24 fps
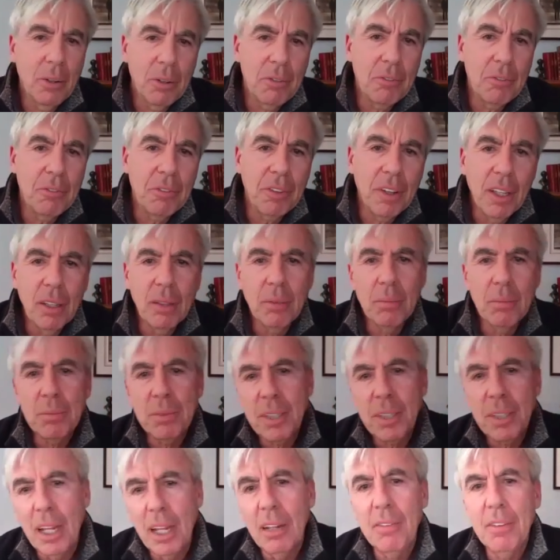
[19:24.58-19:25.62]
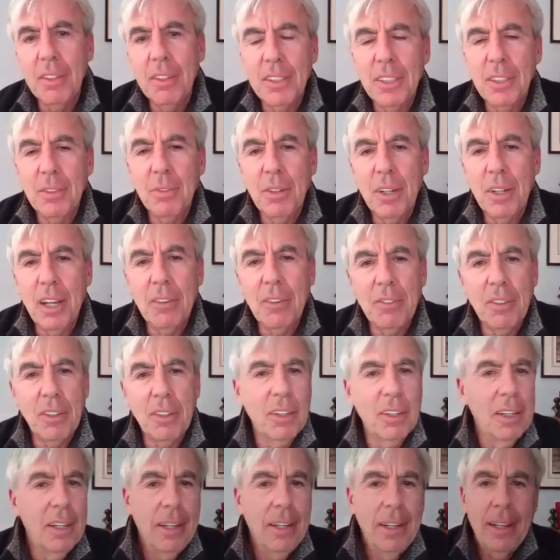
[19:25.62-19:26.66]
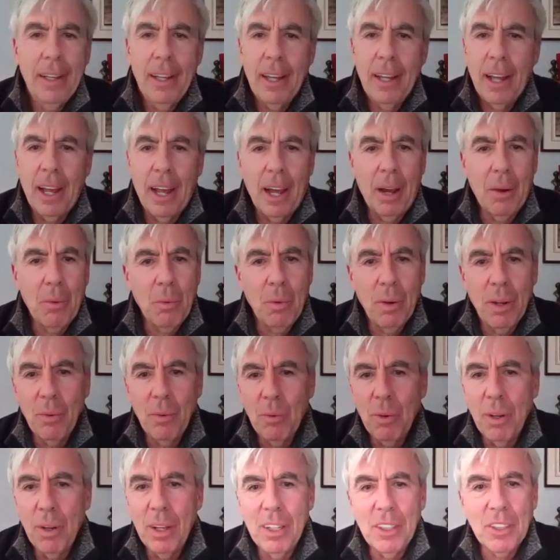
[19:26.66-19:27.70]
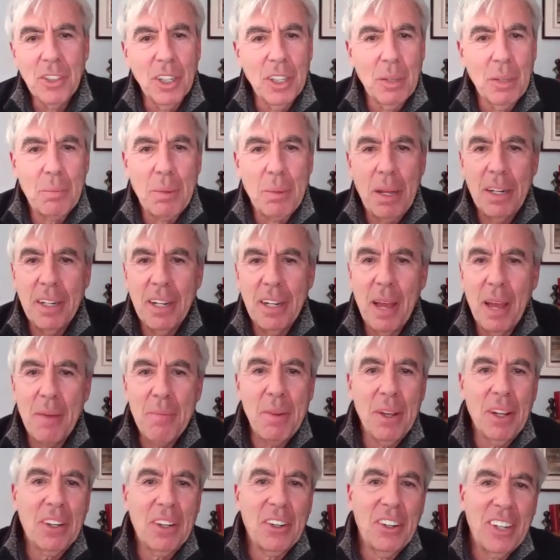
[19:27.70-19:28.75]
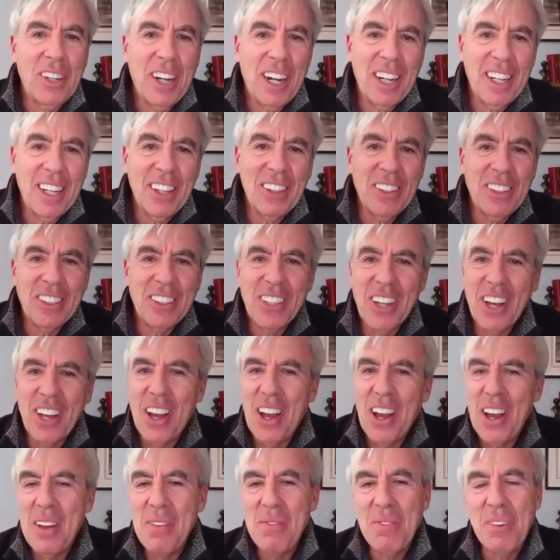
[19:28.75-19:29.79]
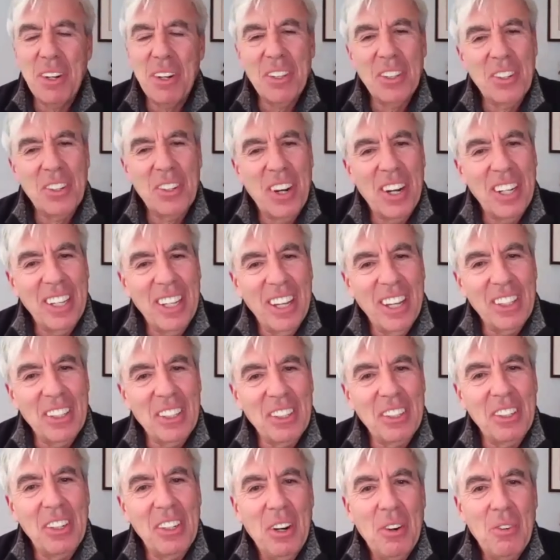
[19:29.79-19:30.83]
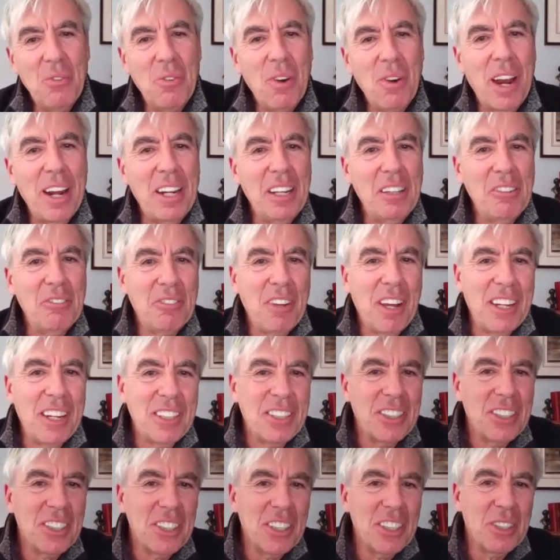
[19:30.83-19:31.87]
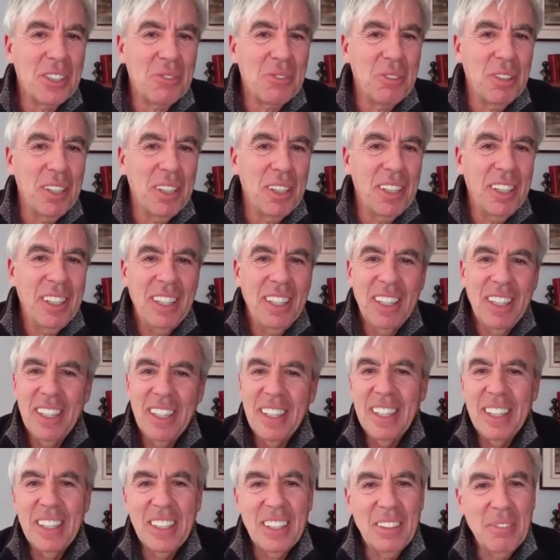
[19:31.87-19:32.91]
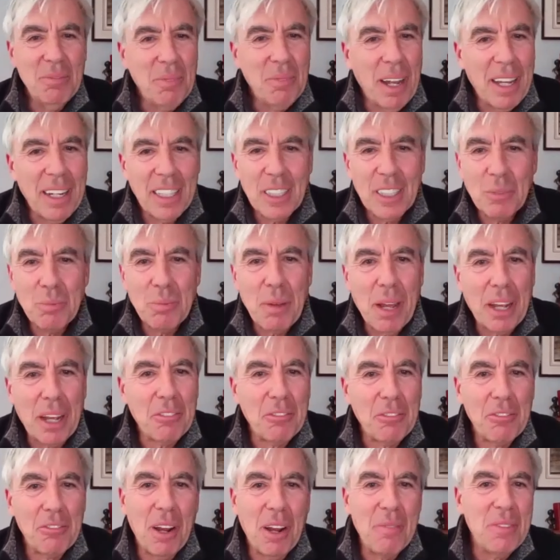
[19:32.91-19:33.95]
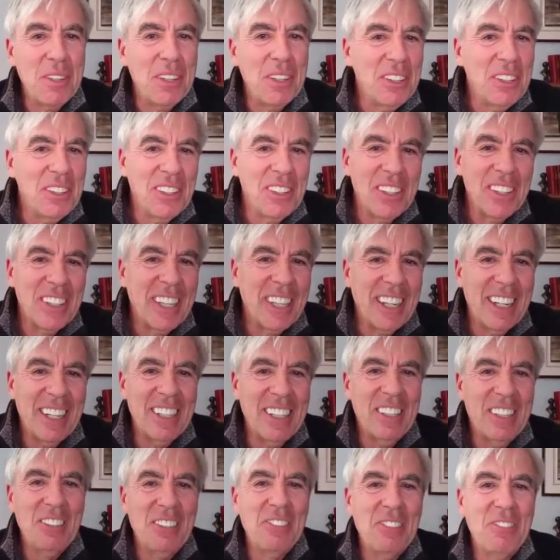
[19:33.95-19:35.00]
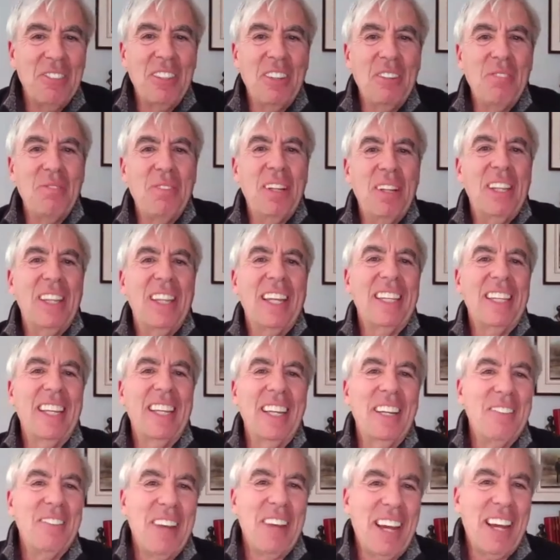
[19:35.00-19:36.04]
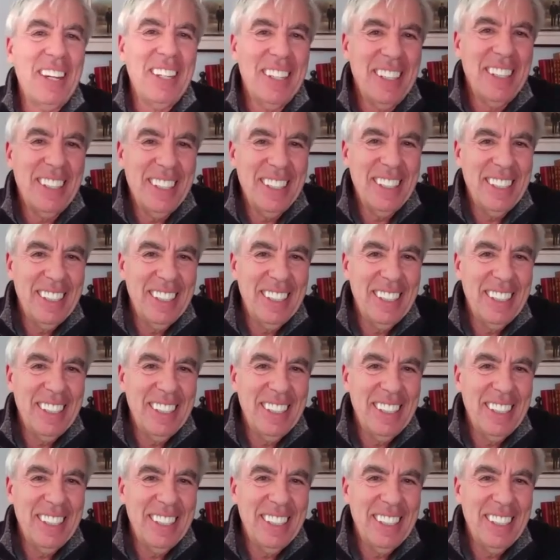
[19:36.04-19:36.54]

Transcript: film, television, whatever, during the pandemic or at any other time, are there any other writing ventures we might expect from you, or that you've been thinking about?